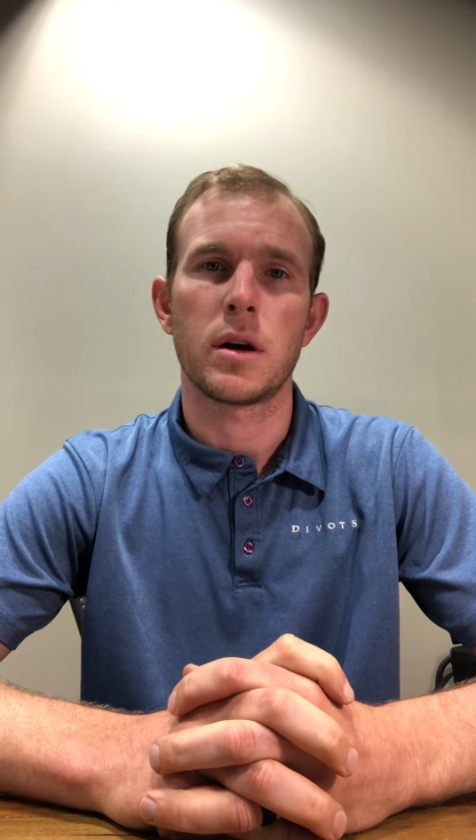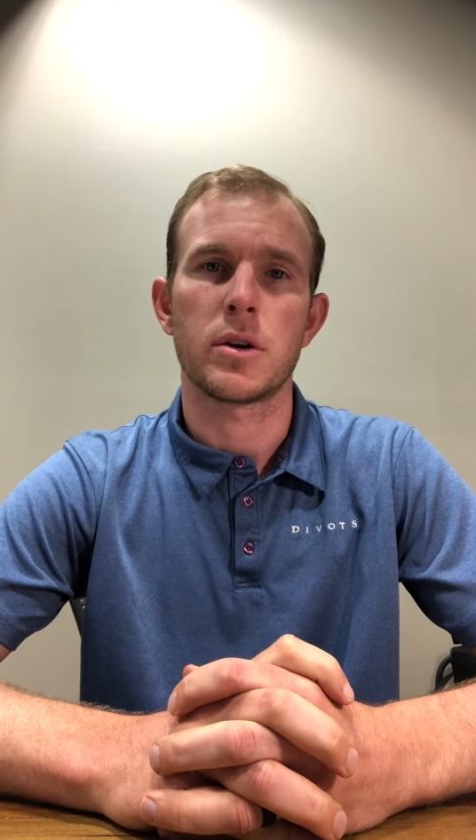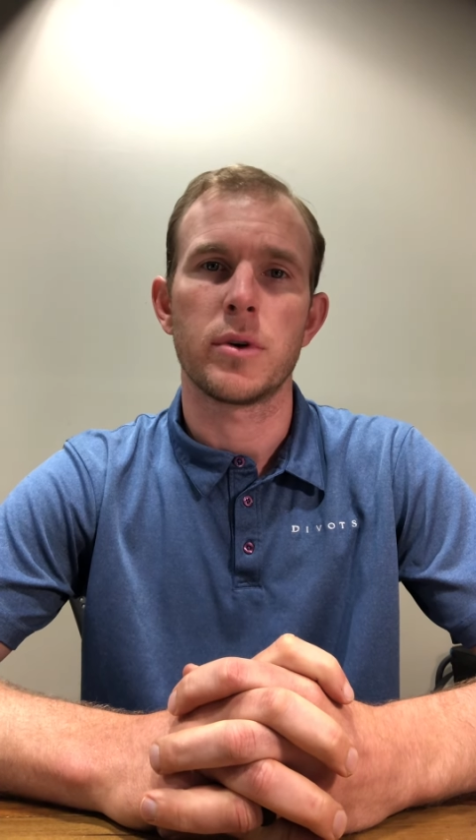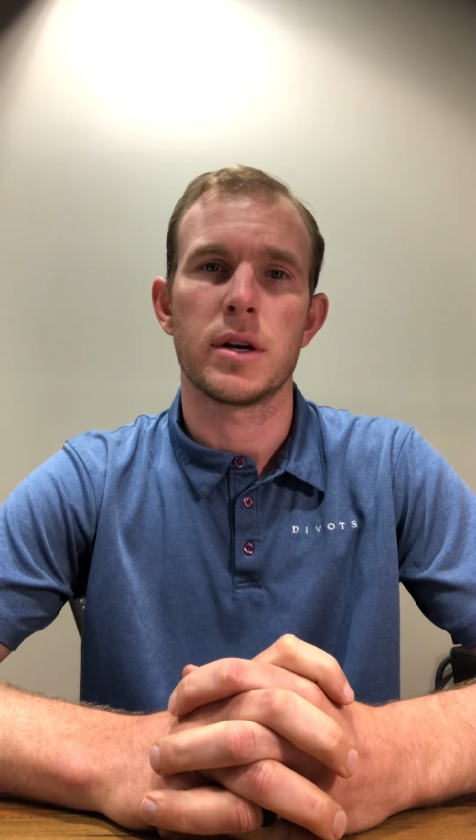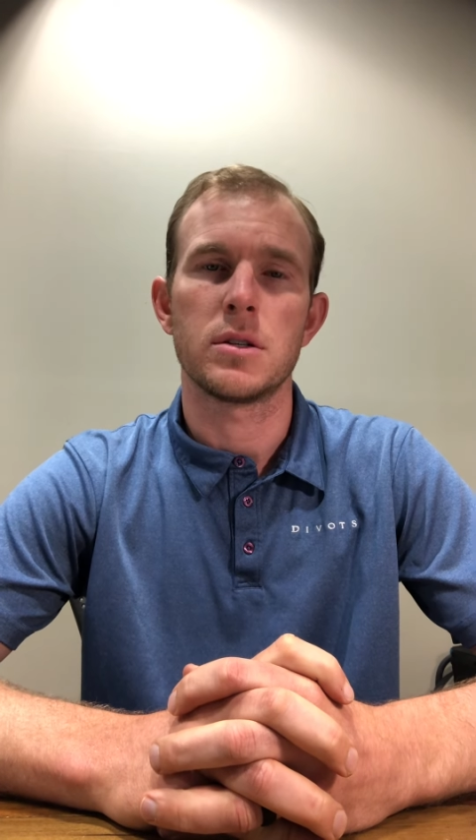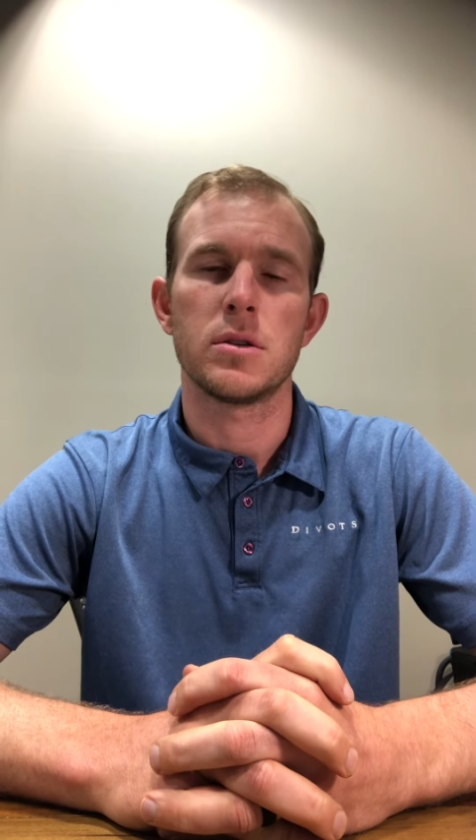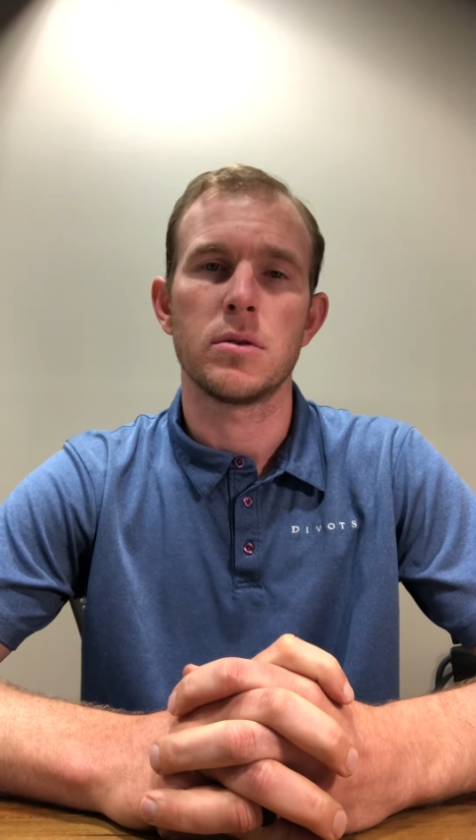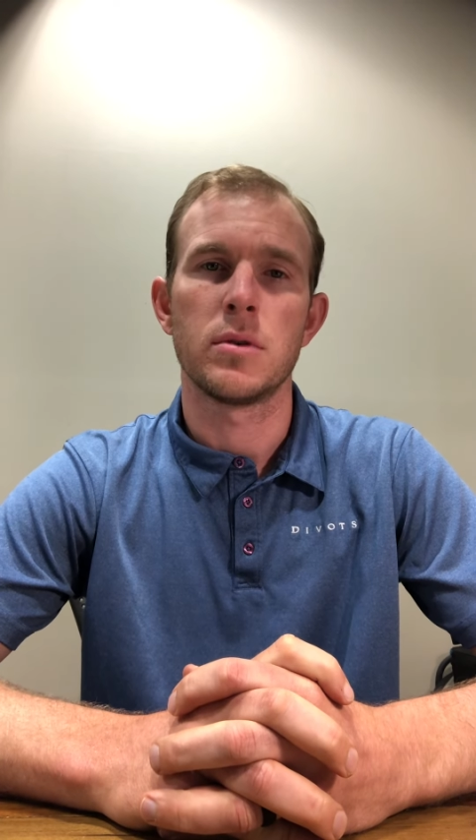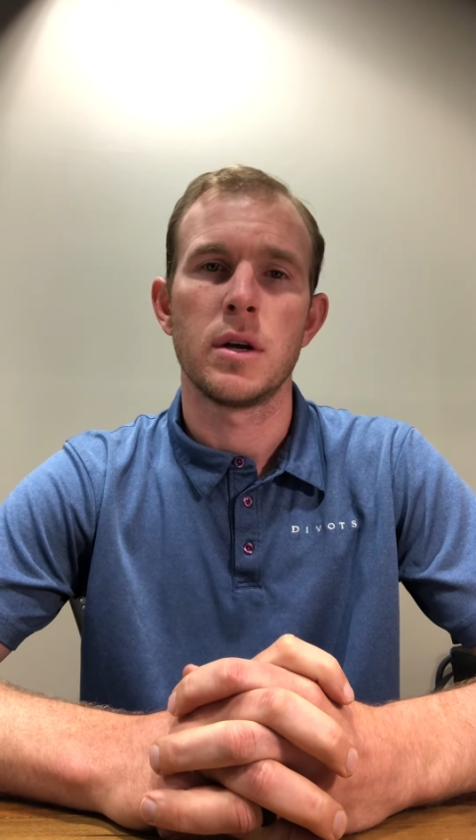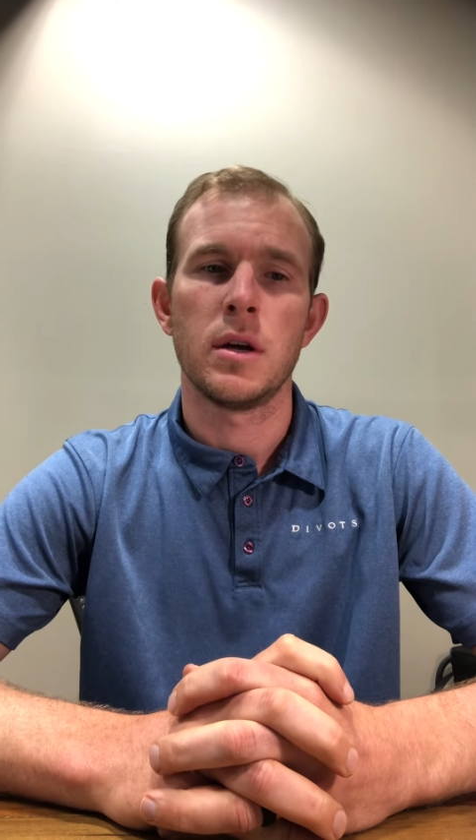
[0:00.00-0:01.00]
going into
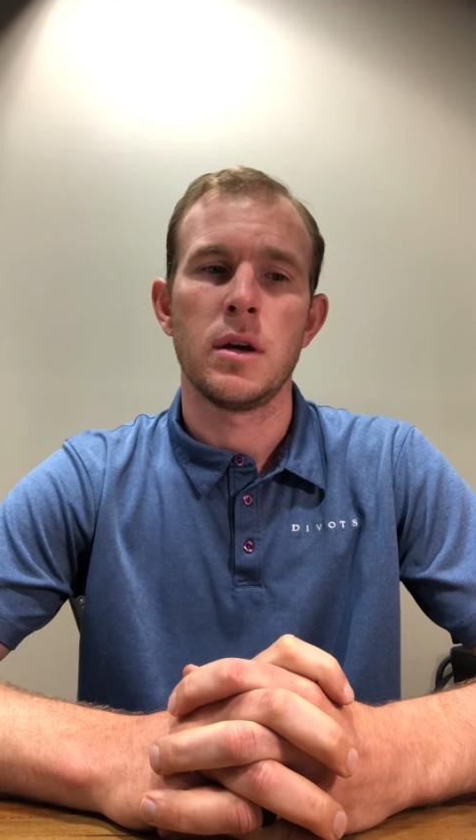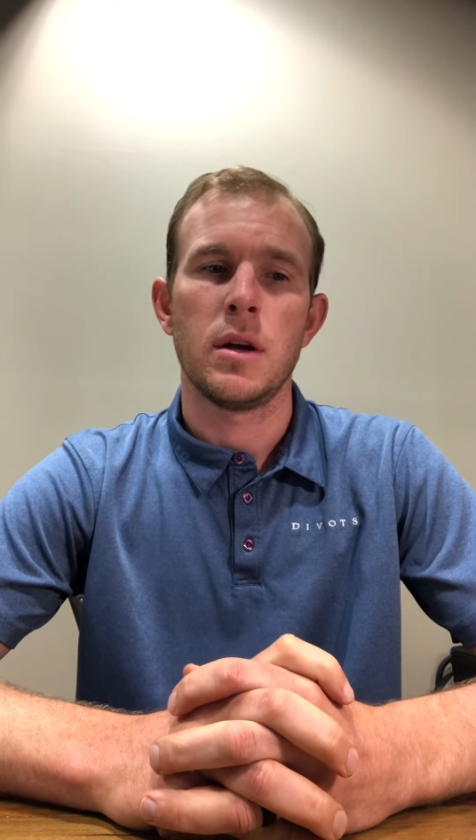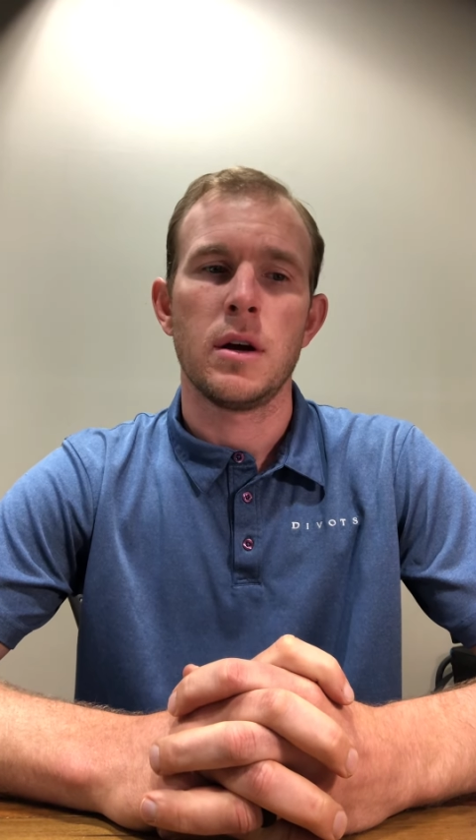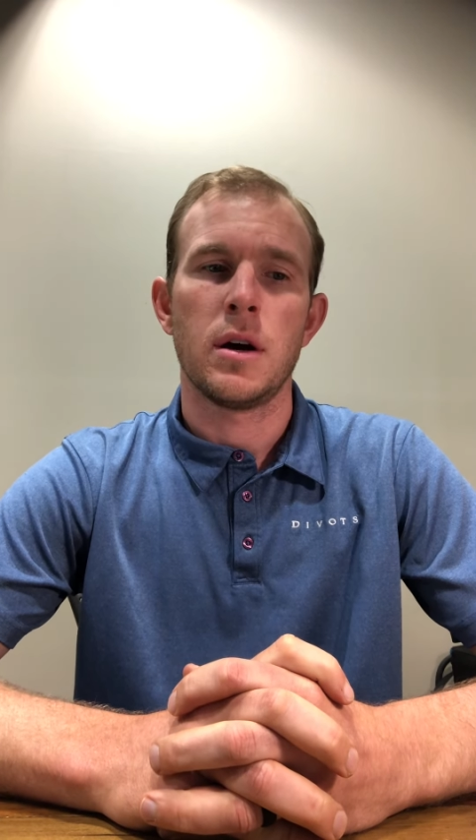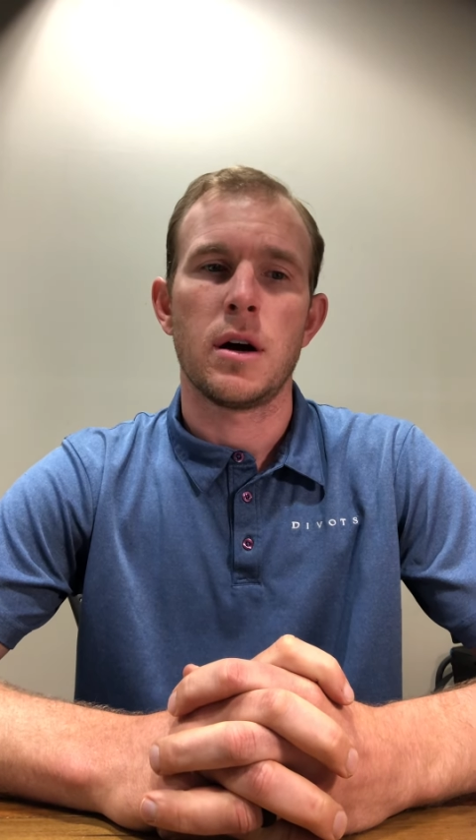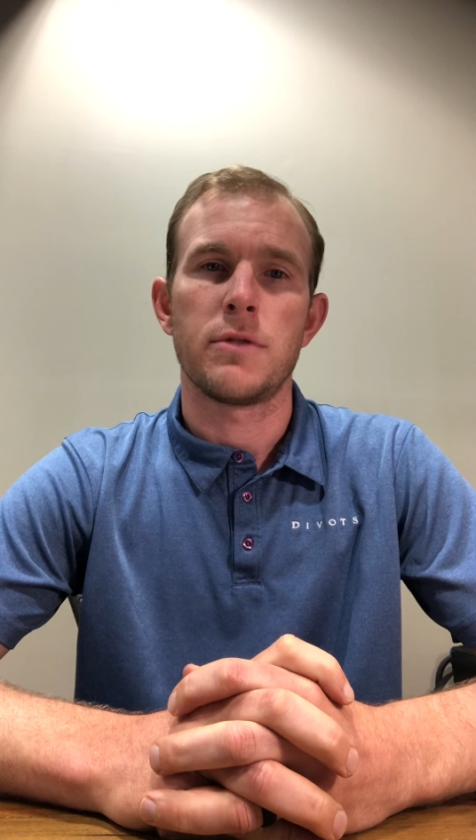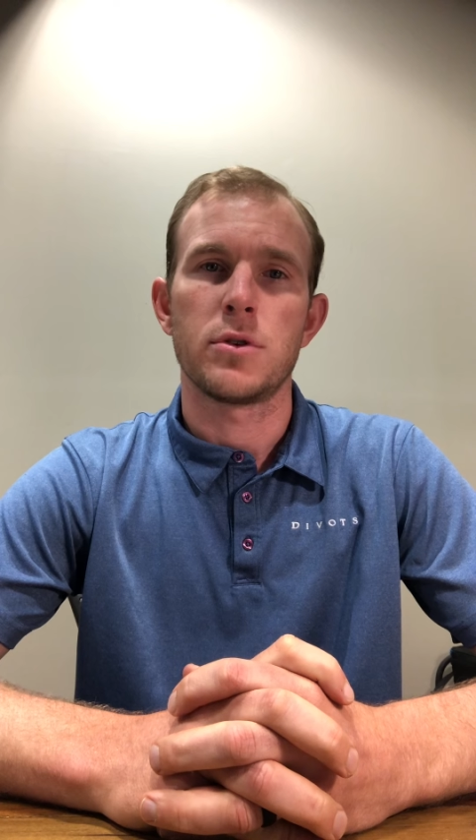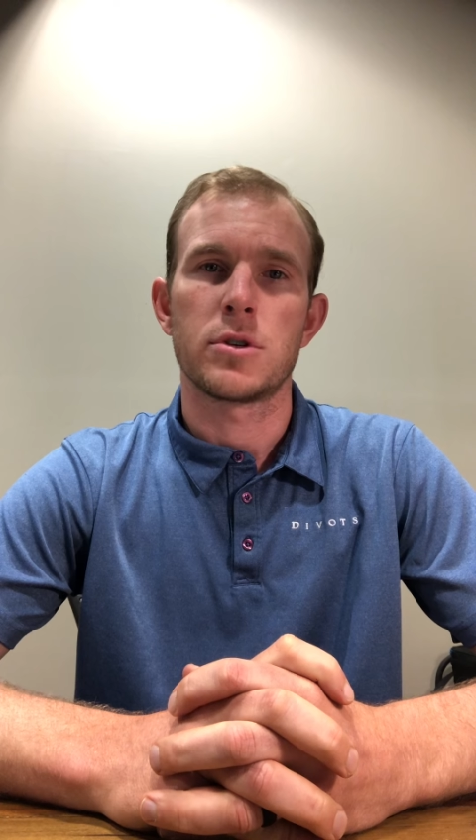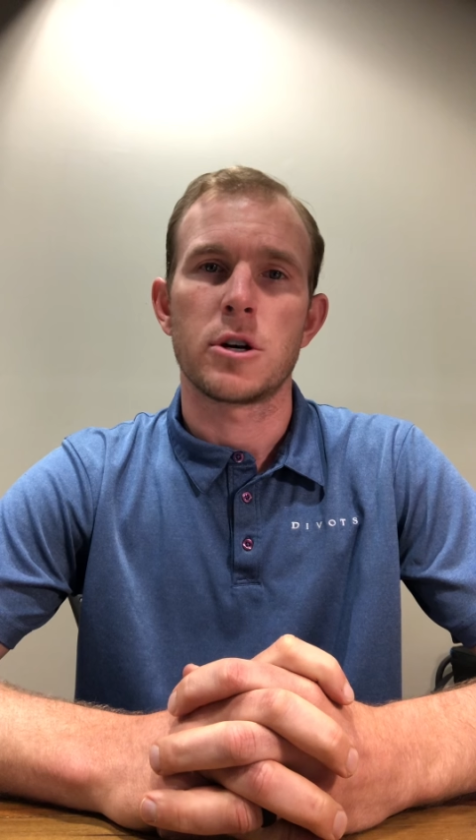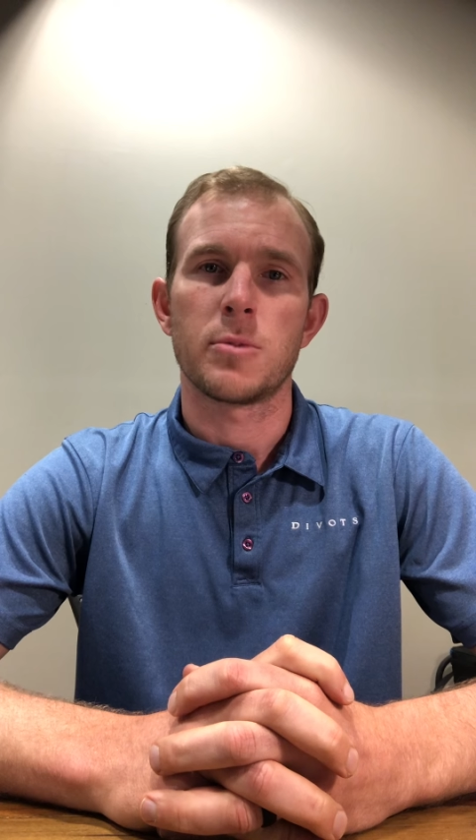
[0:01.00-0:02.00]
uh,
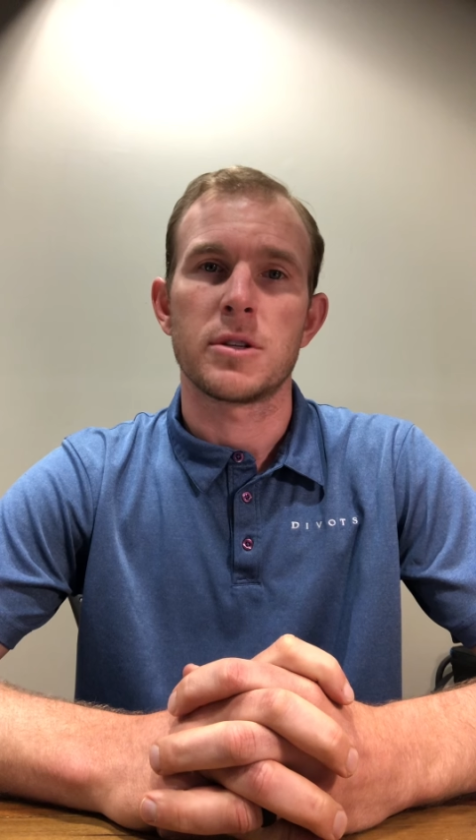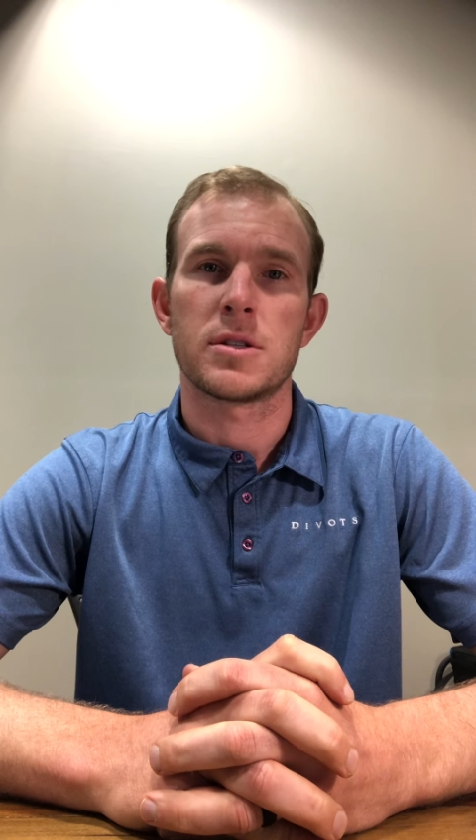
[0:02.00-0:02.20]
future tournaments.